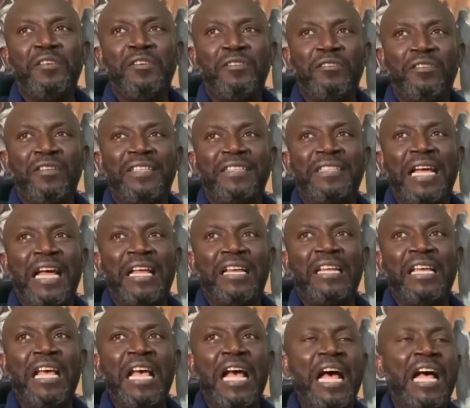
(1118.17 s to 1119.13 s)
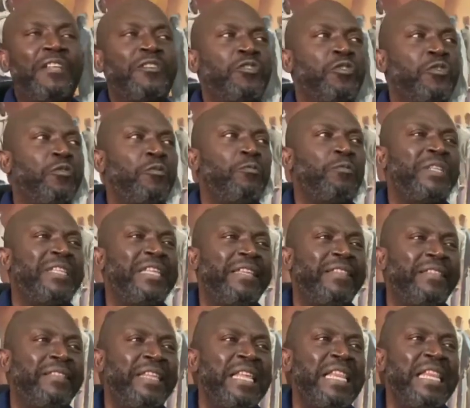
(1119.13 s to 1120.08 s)
You understand? And so with
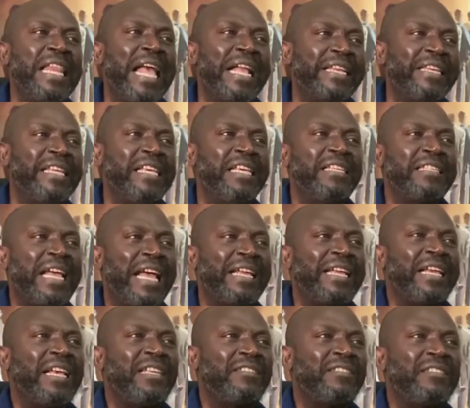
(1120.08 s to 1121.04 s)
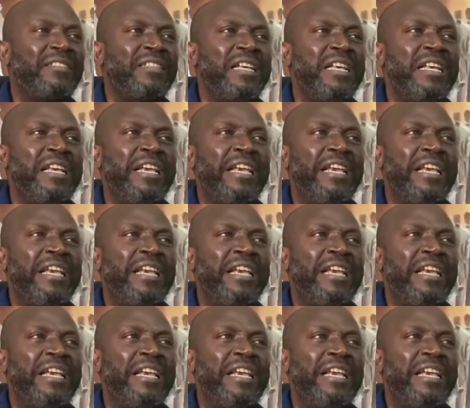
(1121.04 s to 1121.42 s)
a thing like this, I guess